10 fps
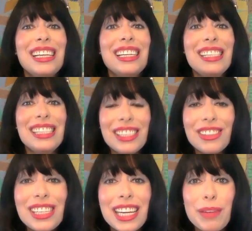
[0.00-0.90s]
still
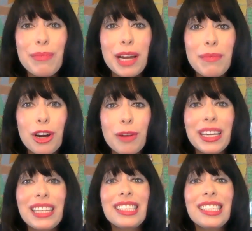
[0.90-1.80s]
stuck in my
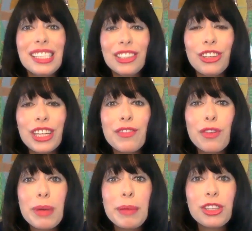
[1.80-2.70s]
apartment, still looking for
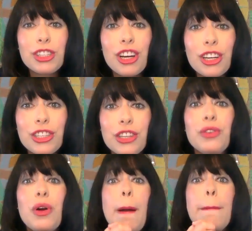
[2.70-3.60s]
people to talk to
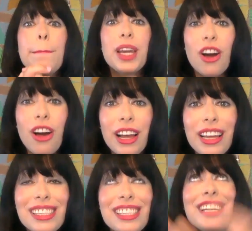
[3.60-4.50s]

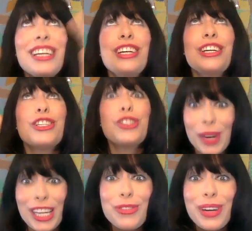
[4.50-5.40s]
because
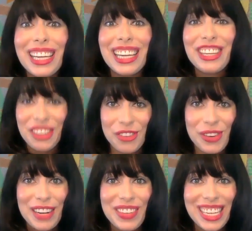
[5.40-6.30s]
2020, you know what
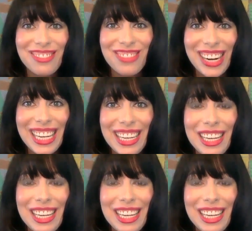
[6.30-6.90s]
I mean, right?